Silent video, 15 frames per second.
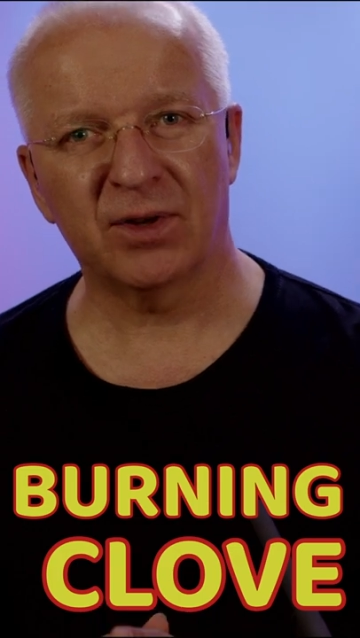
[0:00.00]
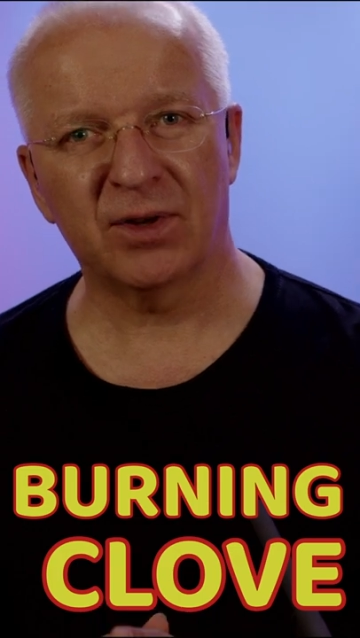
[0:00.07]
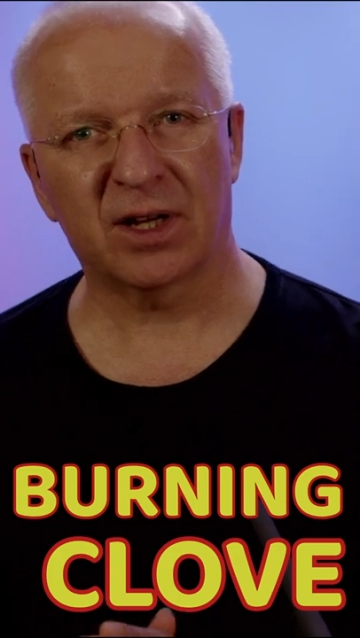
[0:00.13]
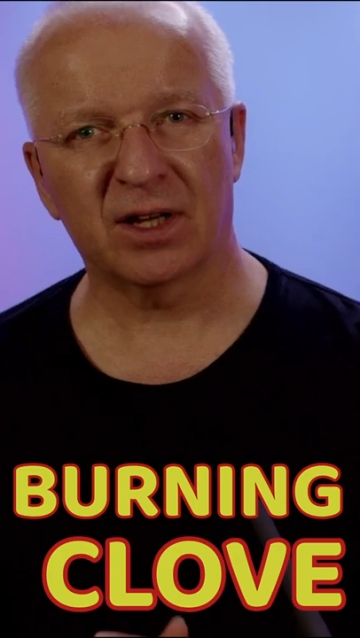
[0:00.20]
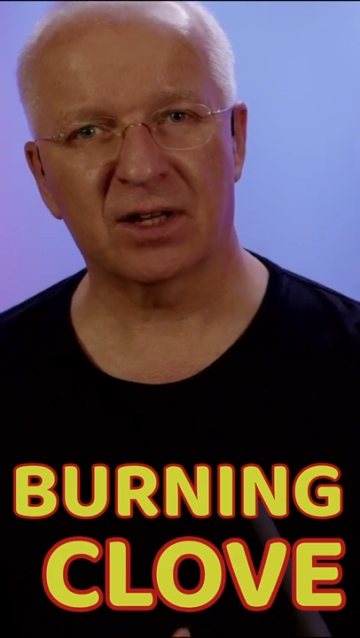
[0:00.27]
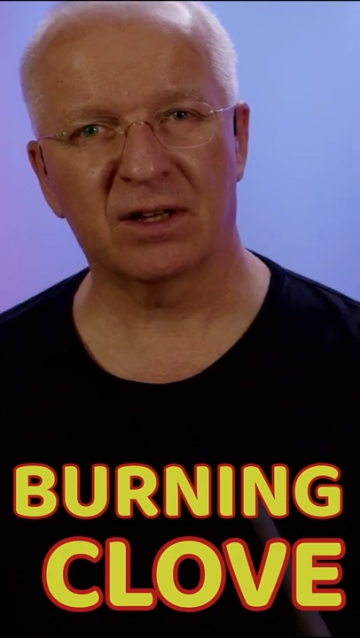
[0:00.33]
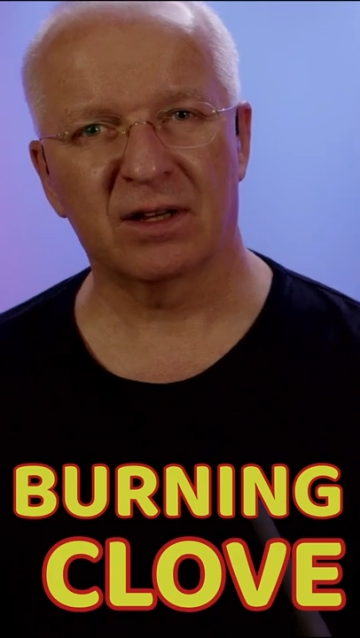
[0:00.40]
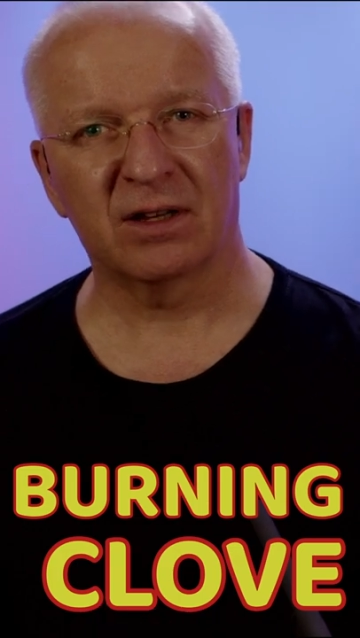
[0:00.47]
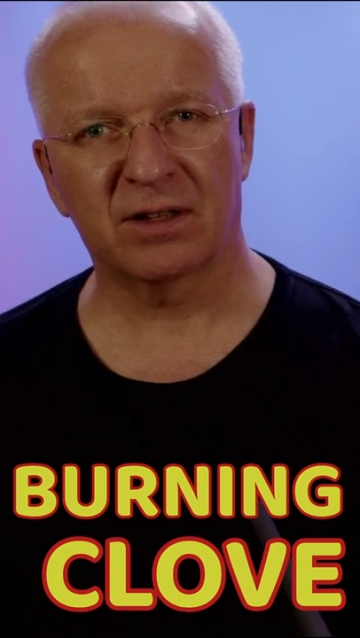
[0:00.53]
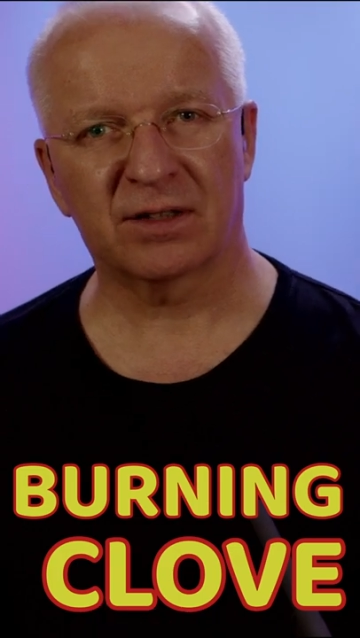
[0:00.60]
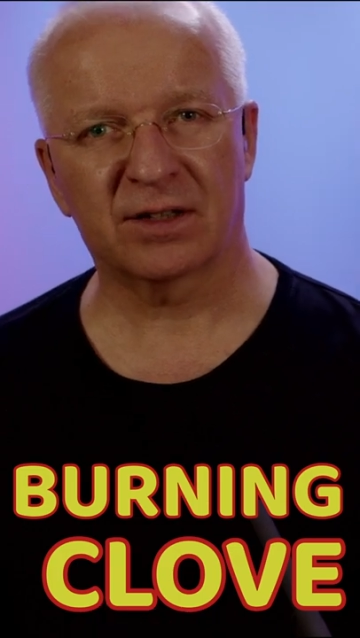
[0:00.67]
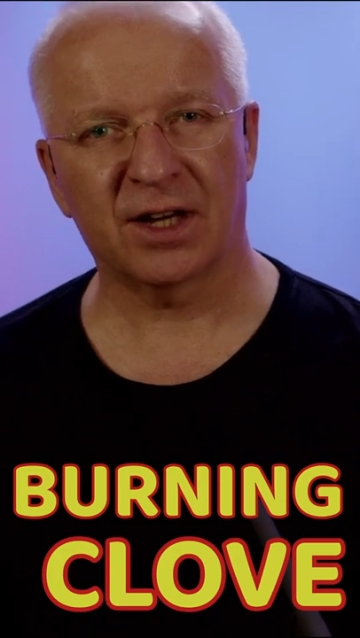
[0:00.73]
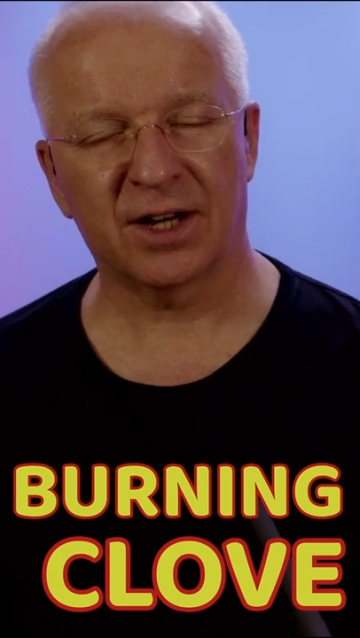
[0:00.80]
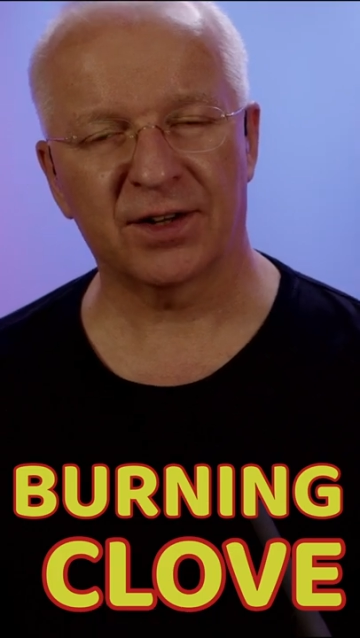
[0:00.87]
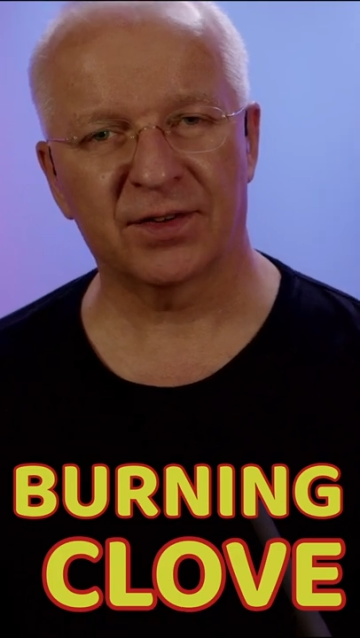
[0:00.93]
we can
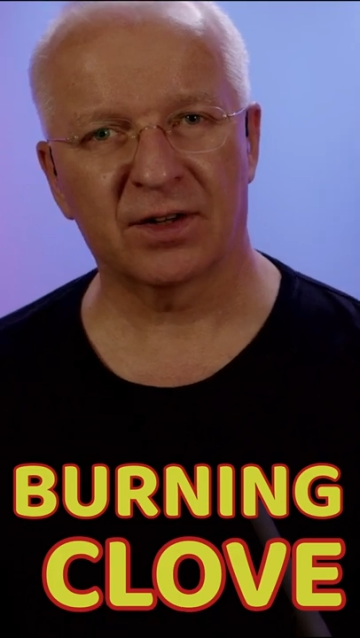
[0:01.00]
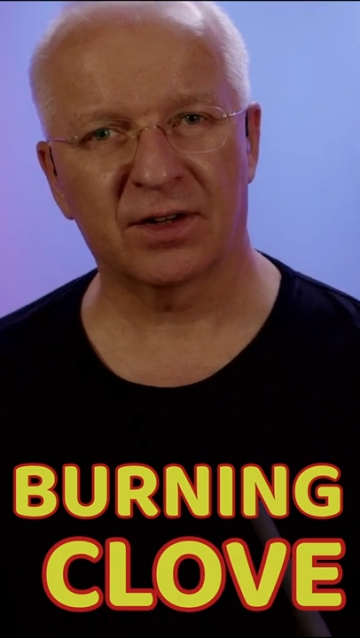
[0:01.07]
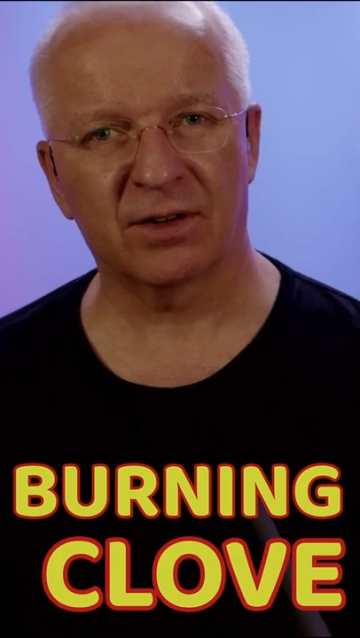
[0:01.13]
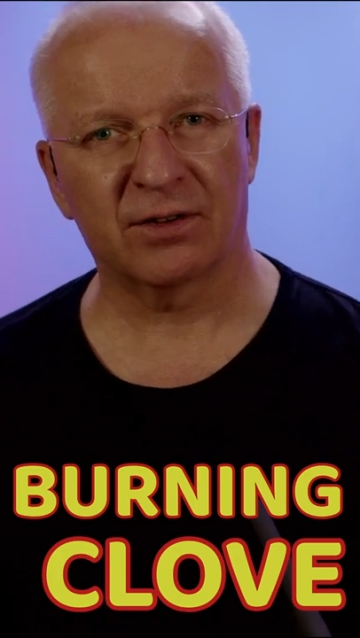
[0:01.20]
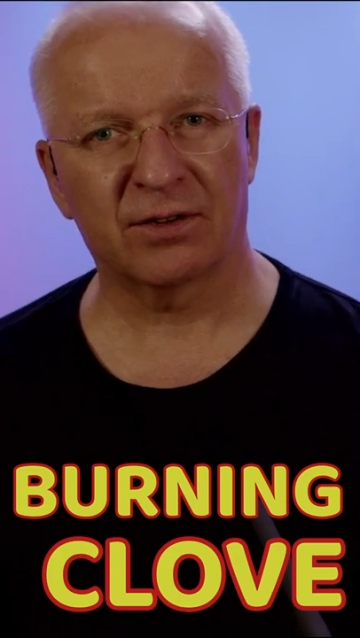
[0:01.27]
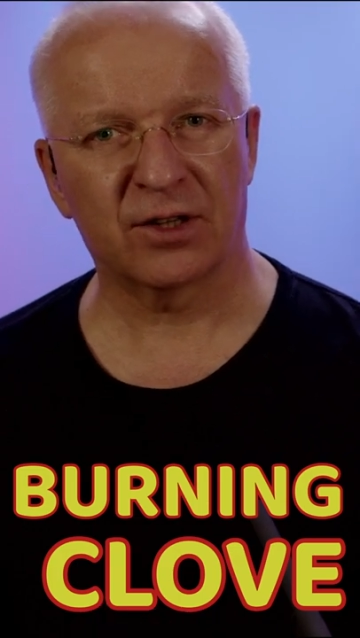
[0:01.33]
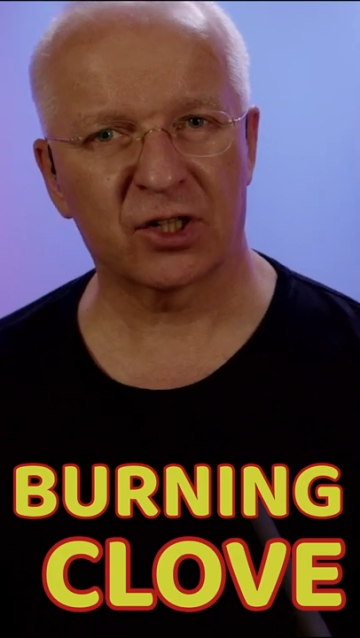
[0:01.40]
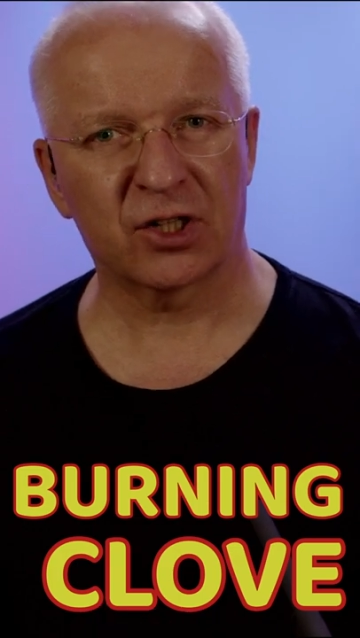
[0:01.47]
start the